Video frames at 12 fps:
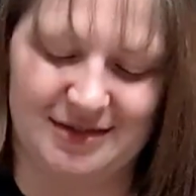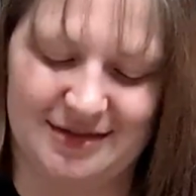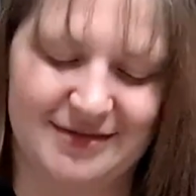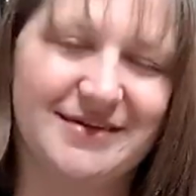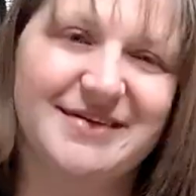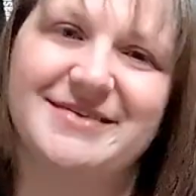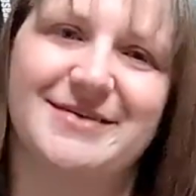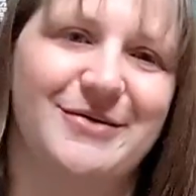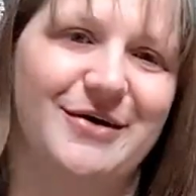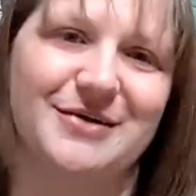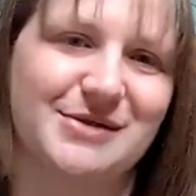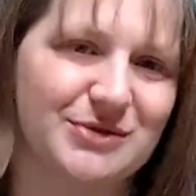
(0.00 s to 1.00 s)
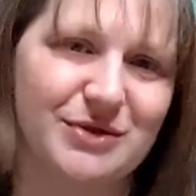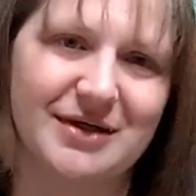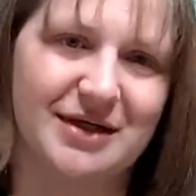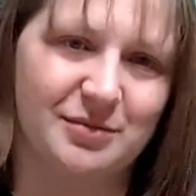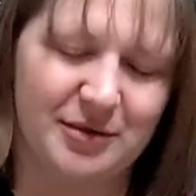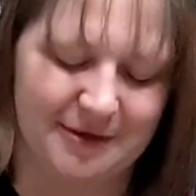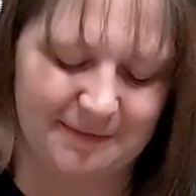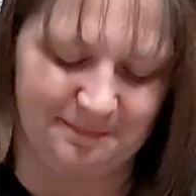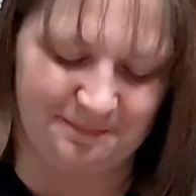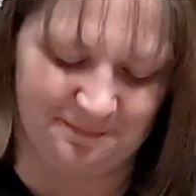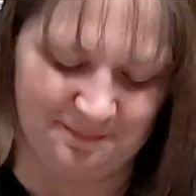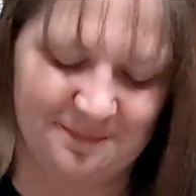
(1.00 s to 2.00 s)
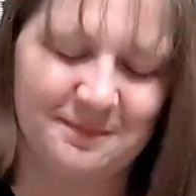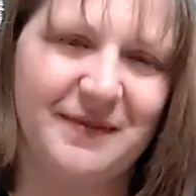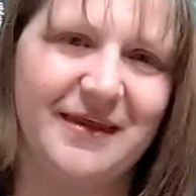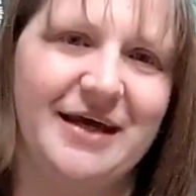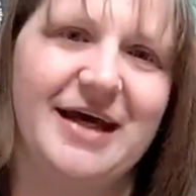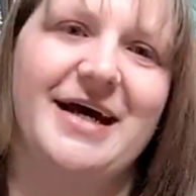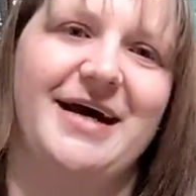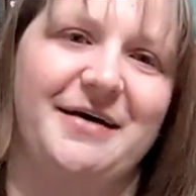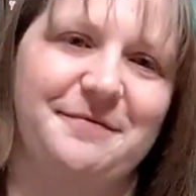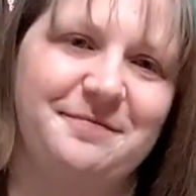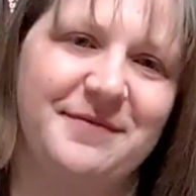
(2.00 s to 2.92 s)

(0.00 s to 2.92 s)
It's a long story, but yeah.